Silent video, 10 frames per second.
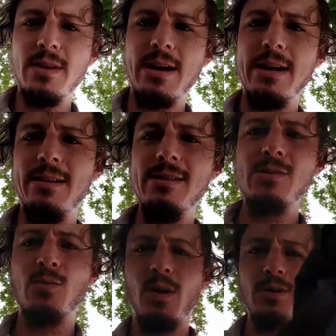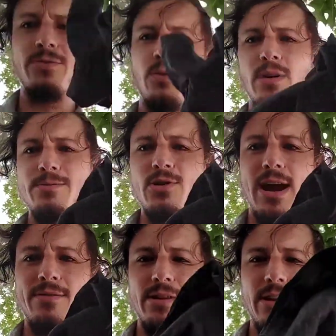This is wonderful when I'm
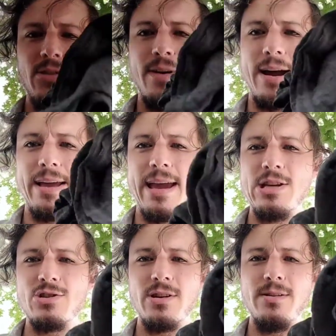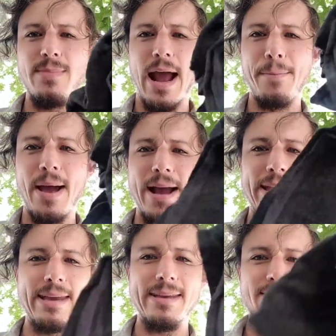traveling throughout Asia and
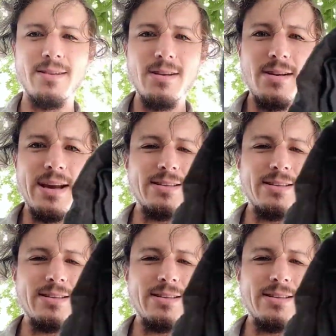backpacking and